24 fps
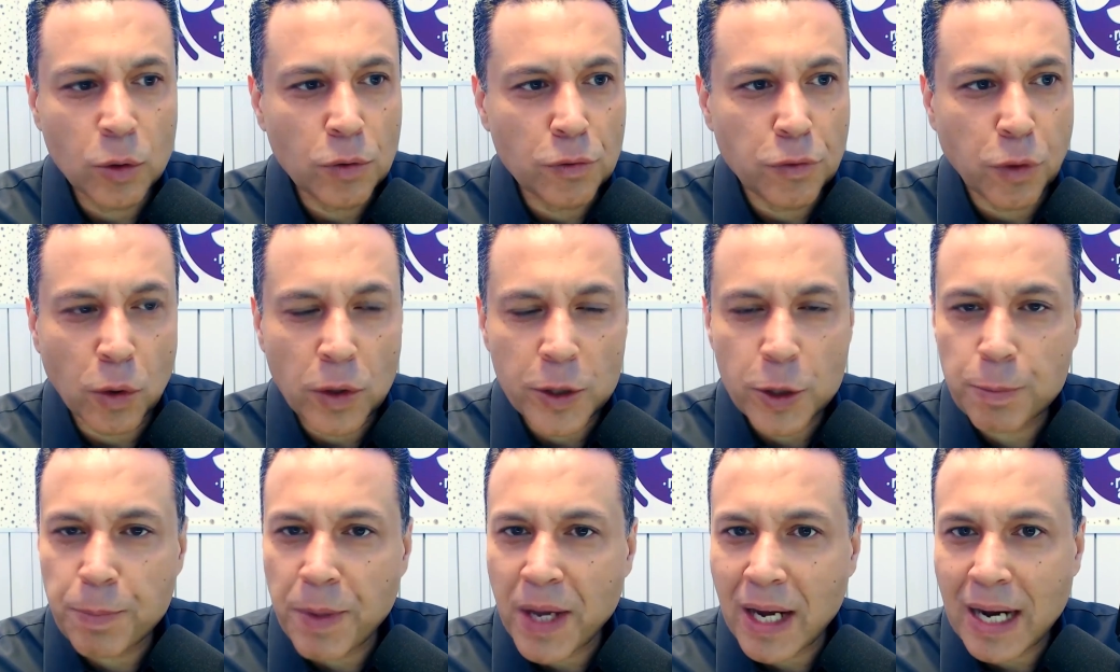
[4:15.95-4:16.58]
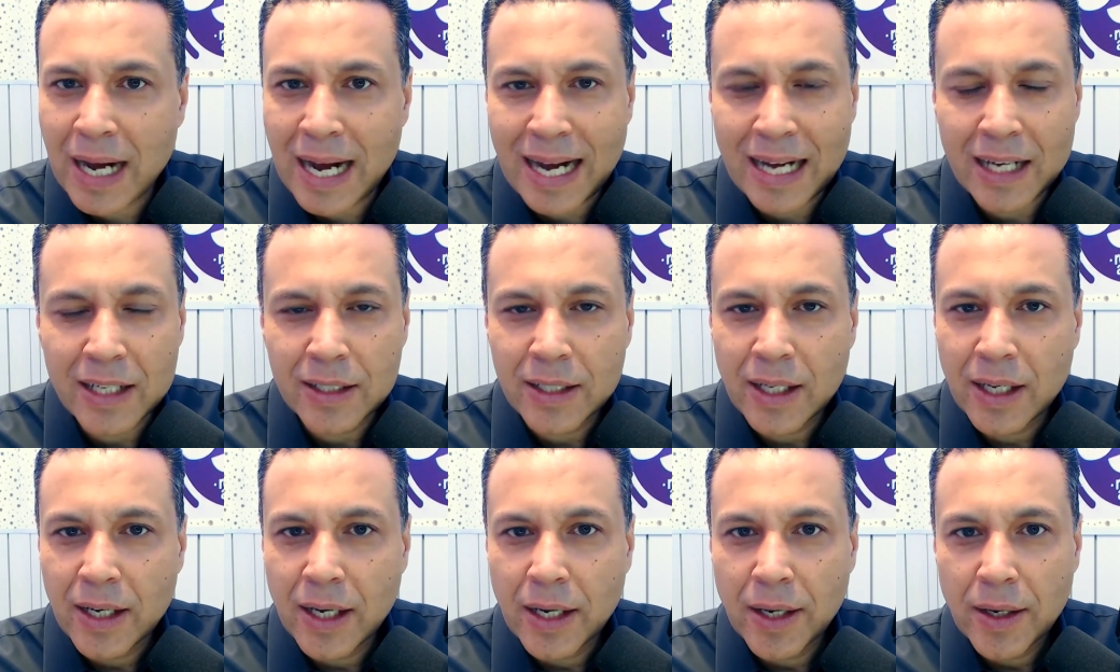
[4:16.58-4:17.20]
I won't wait
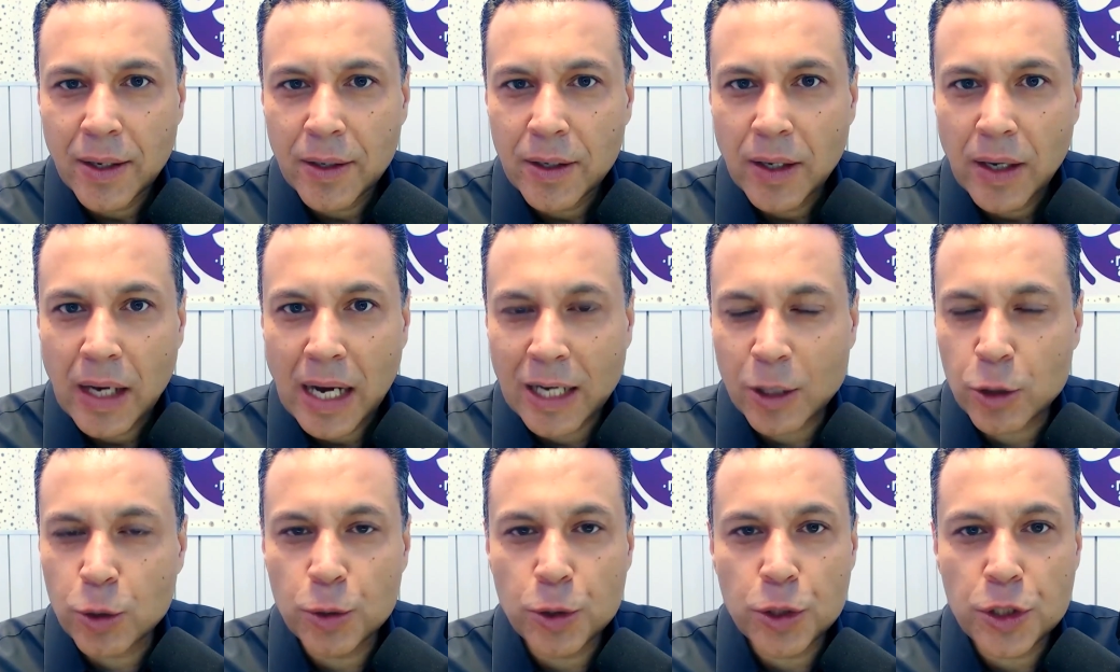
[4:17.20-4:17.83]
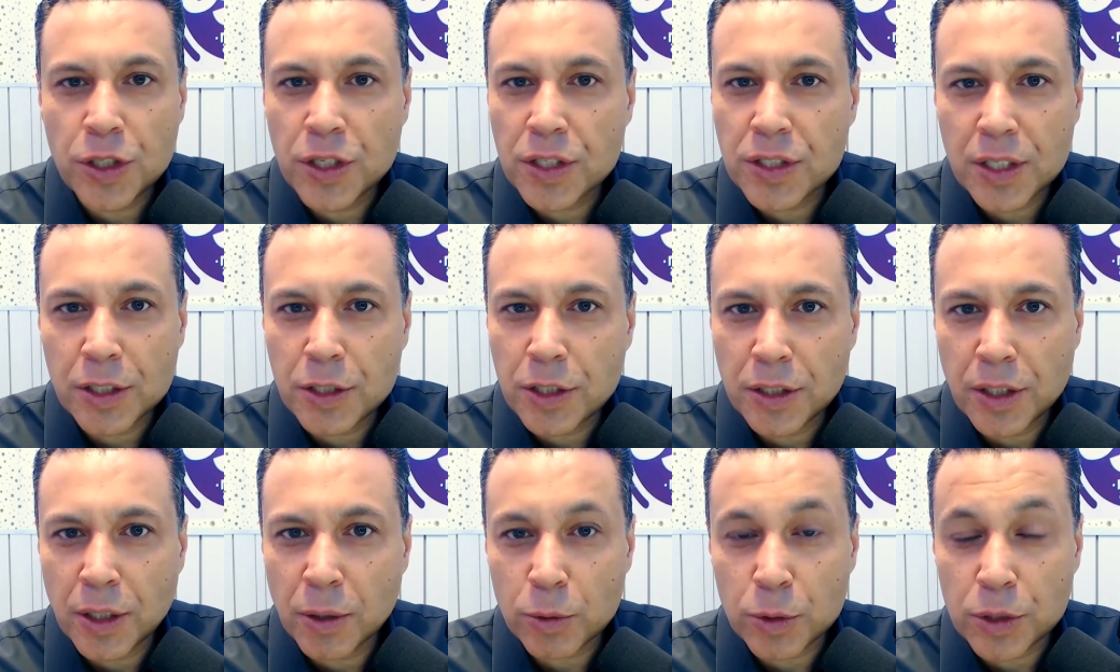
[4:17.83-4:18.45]
for God's
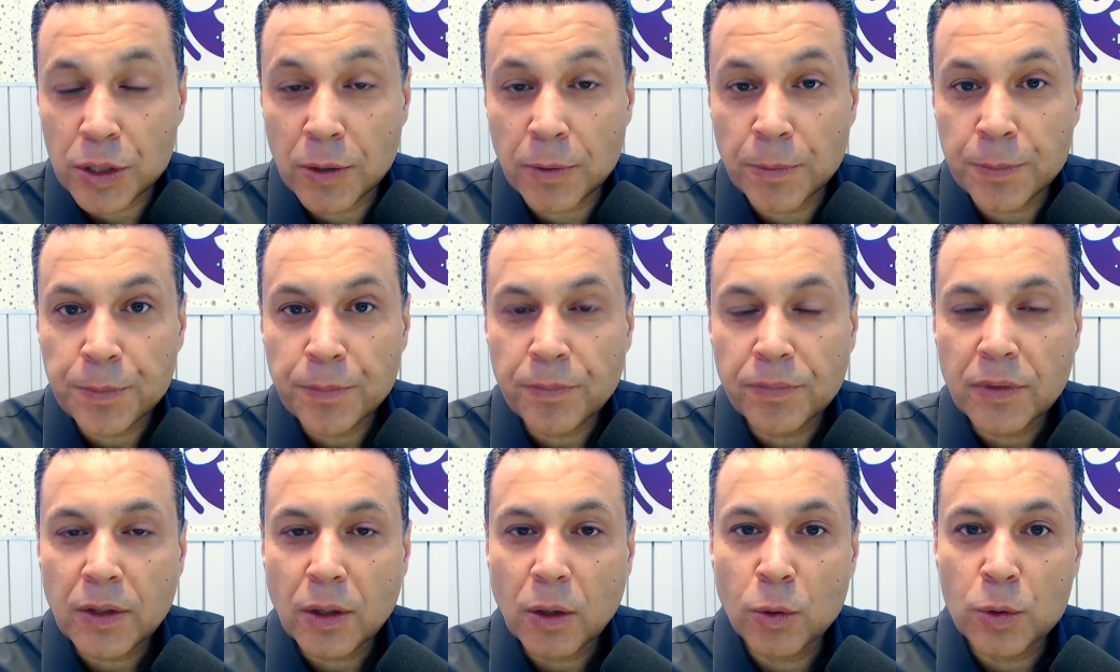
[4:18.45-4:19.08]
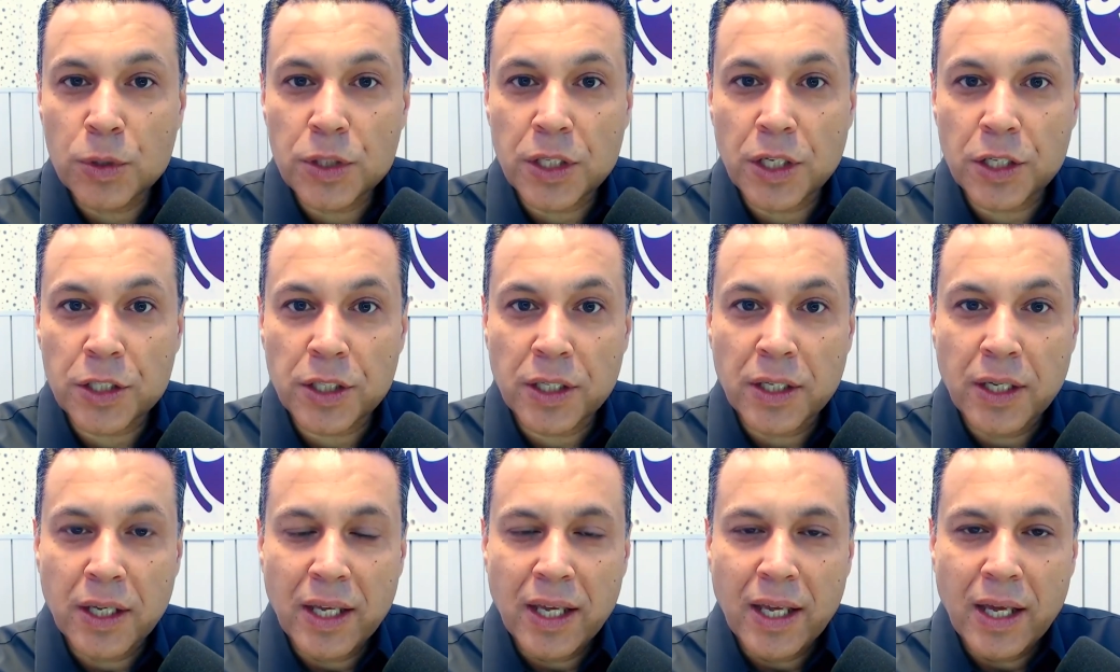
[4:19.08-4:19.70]
justice. Which means,
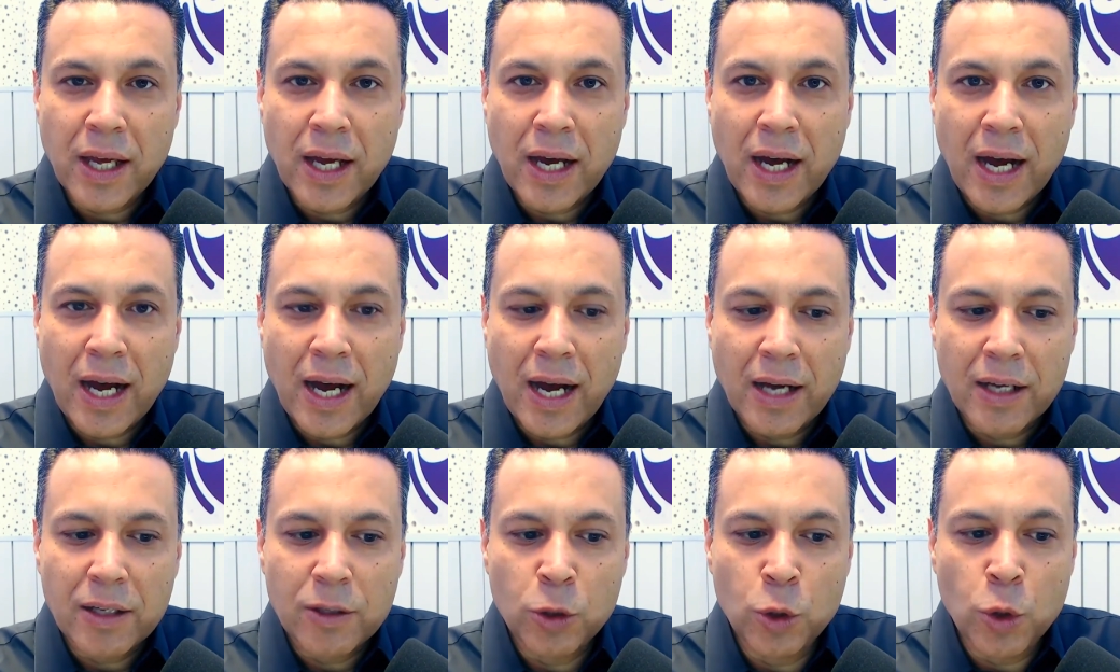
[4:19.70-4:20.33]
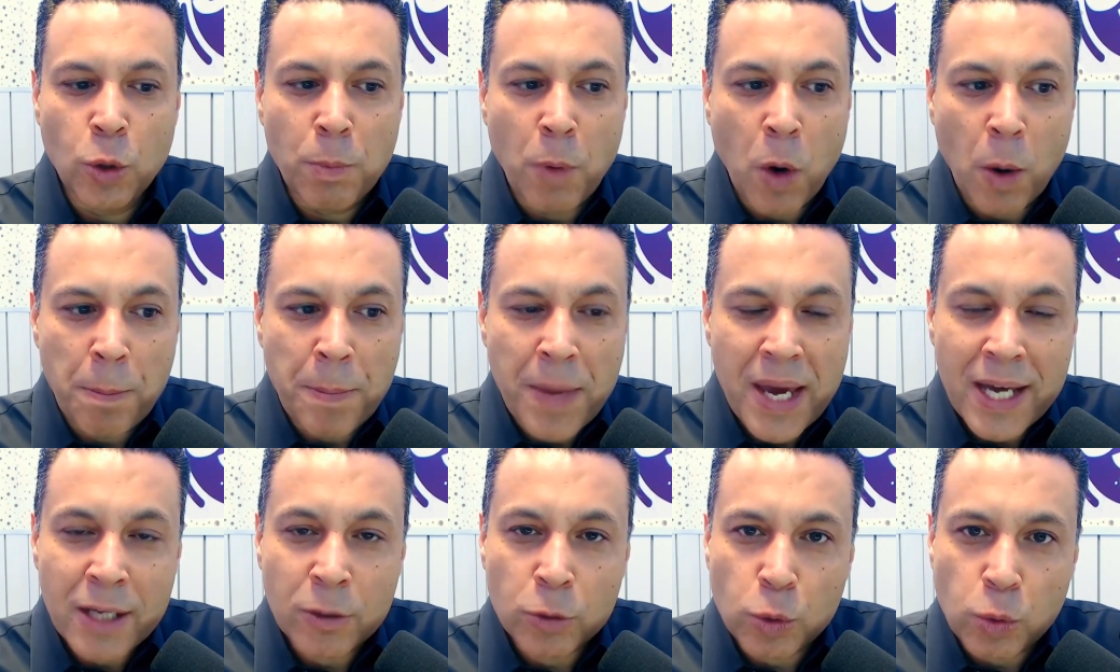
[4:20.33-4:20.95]
in a
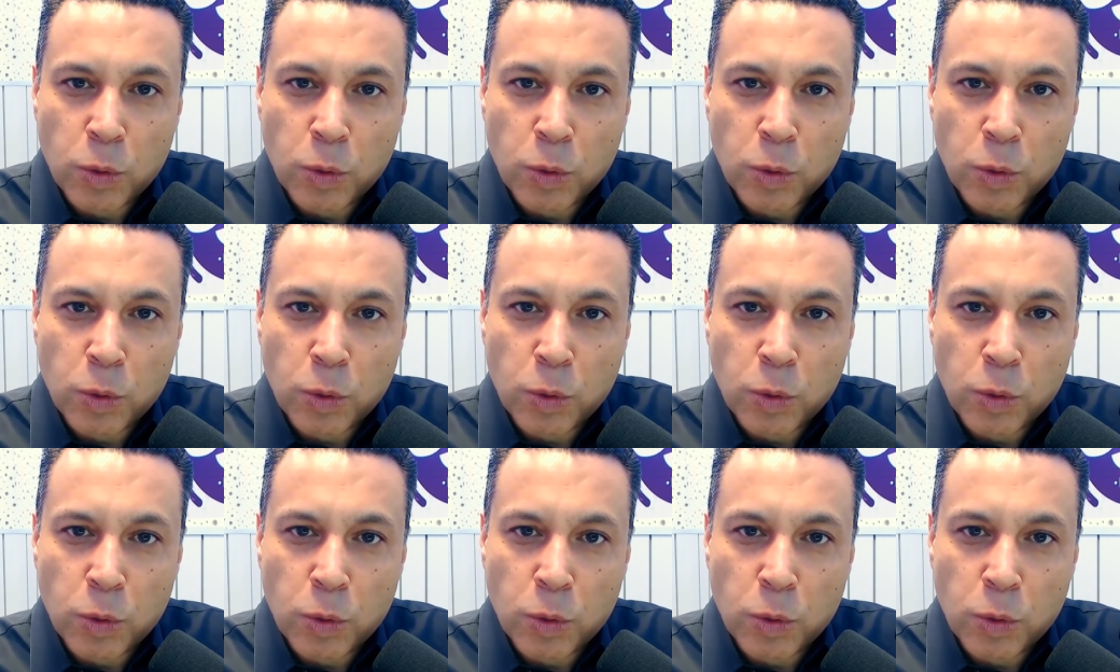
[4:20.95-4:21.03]
moment